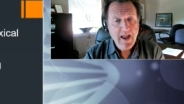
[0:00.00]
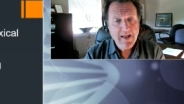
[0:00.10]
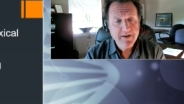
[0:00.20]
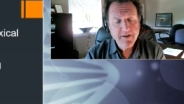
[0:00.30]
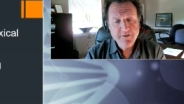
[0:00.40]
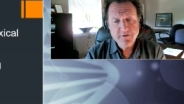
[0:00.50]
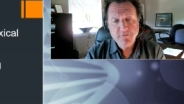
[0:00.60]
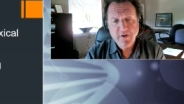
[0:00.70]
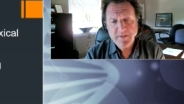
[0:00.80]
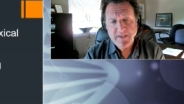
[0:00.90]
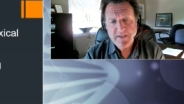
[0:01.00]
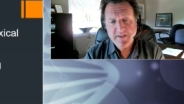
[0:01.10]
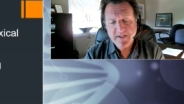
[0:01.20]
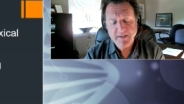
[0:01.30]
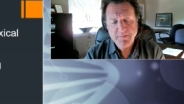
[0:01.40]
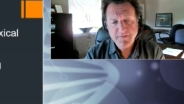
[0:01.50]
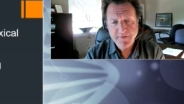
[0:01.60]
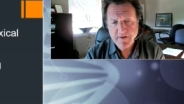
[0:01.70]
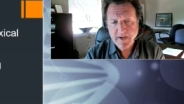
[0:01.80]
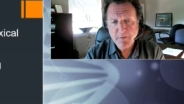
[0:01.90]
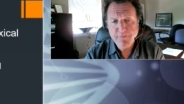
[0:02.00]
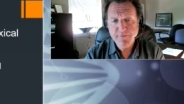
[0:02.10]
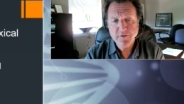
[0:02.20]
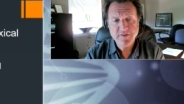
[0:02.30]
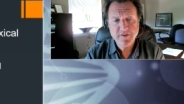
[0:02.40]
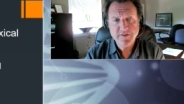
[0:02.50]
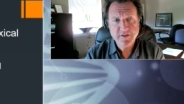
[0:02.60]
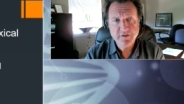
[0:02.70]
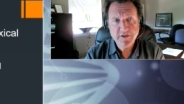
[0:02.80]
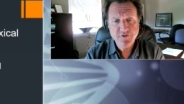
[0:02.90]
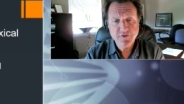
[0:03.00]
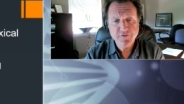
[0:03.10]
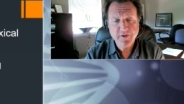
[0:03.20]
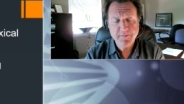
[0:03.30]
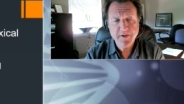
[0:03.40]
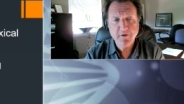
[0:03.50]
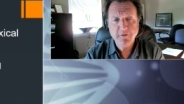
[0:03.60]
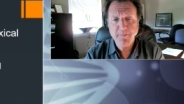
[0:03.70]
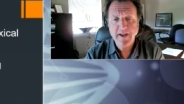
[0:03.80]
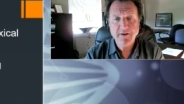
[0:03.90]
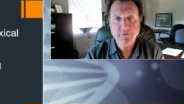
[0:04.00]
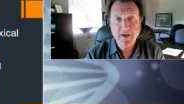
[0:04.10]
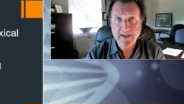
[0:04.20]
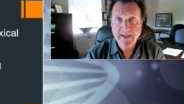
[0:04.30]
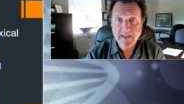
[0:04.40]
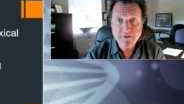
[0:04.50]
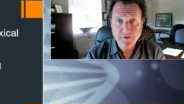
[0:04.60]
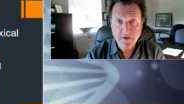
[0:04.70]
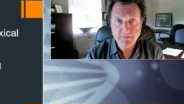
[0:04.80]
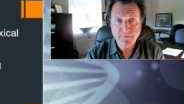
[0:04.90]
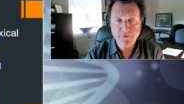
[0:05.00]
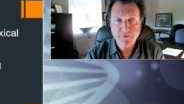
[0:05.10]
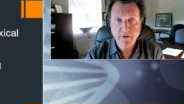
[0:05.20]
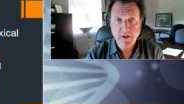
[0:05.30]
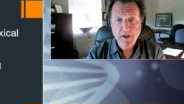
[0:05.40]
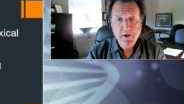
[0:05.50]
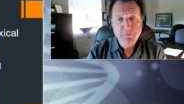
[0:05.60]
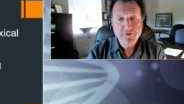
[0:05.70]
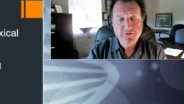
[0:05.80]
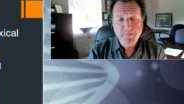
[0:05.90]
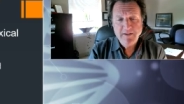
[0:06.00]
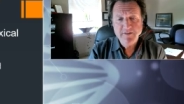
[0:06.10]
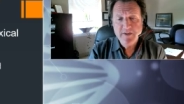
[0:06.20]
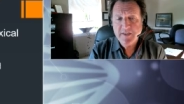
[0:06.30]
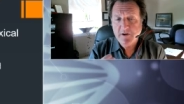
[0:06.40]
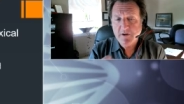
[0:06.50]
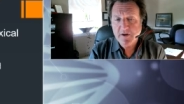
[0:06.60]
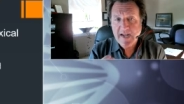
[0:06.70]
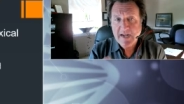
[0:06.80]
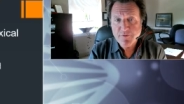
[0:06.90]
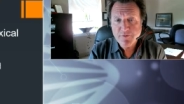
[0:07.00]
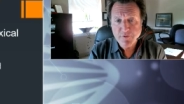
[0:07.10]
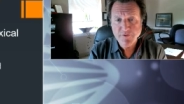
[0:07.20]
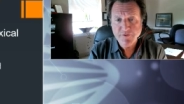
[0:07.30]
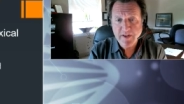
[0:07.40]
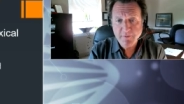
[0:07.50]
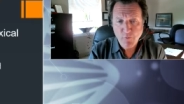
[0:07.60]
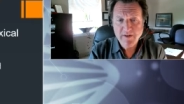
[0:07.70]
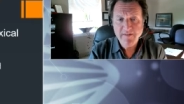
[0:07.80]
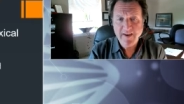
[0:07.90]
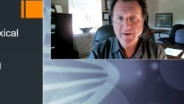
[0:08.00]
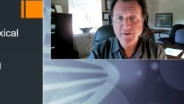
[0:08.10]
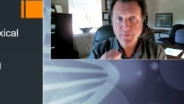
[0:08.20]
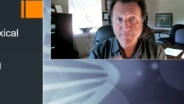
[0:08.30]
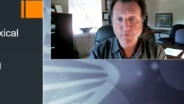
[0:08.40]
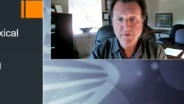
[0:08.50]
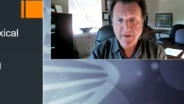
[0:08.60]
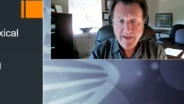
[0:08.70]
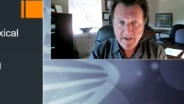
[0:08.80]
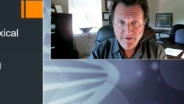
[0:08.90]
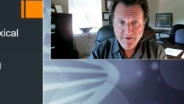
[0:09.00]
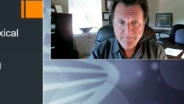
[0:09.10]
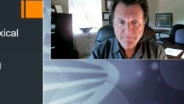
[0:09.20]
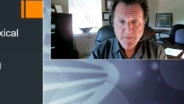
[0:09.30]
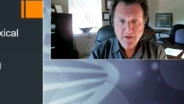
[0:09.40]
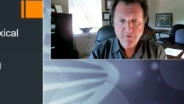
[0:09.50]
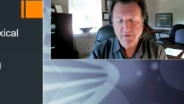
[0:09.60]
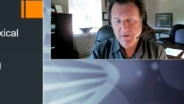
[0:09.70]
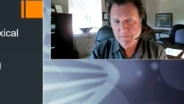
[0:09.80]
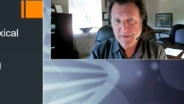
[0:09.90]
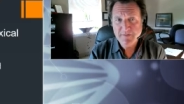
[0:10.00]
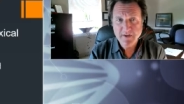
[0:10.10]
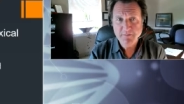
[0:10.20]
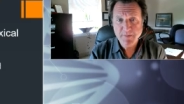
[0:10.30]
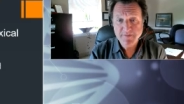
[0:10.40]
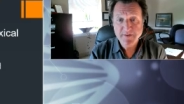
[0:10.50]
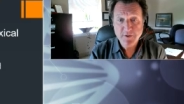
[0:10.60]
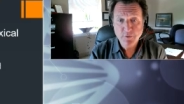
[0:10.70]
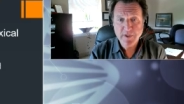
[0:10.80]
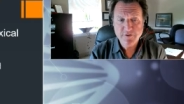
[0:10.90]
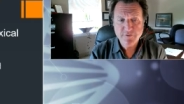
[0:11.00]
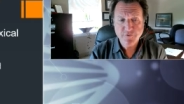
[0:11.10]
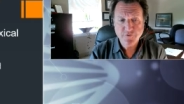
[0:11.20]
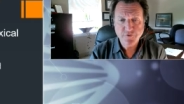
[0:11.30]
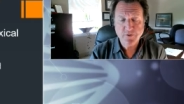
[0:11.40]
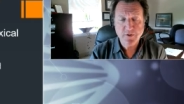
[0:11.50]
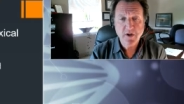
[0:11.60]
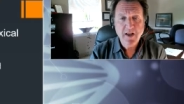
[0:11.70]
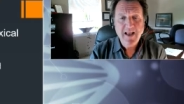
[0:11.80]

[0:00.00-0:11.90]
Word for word: And another remedy that can be very helpful is consideration of something called pancreatic enzymes, which basically are capsules that one takes before they eat. So they're a bit of, a, a bit of an annoyance for sure,